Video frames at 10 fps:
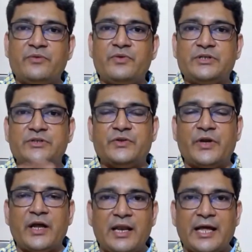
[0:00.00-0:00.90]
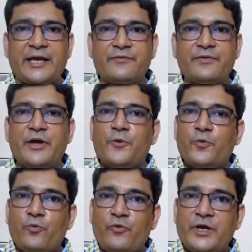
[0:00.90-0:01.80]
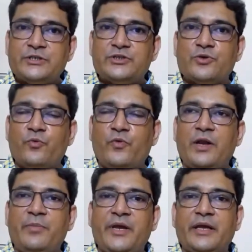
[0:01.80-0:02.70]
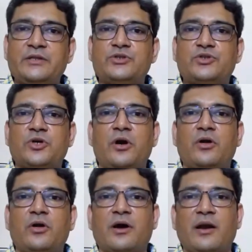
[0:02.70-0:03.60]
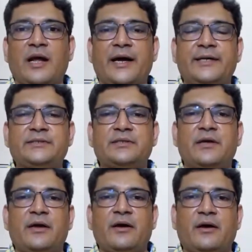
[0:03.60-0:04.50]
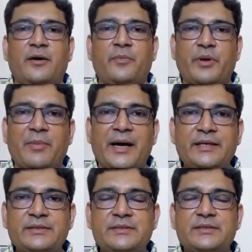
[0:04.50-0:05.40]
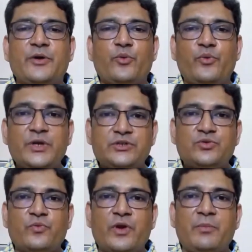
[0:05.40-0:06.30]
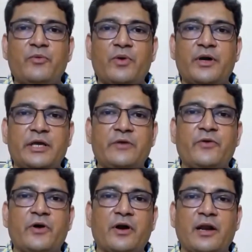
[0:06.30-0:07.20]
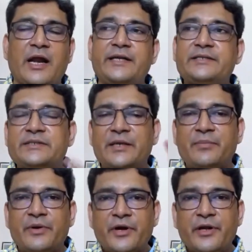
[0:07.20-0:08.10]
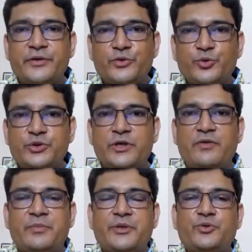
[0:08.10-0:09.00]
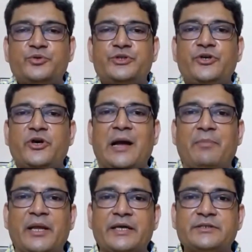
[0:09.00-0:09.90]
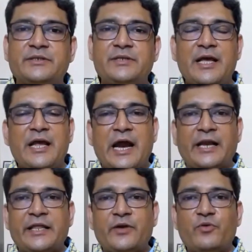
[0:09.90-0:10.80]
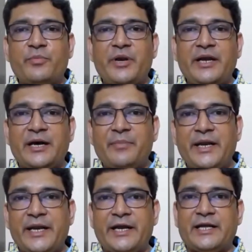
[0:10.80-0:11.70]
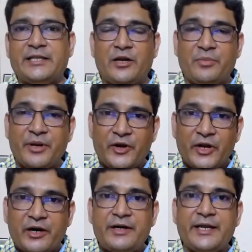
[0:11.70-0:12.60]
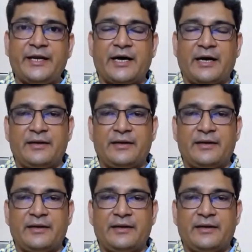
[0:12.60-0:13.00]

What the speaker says: which is real life, which will be installed on a client's premise, which will be working for a client. Some real user will be using your application, and there won't be dummy data, there will be real data.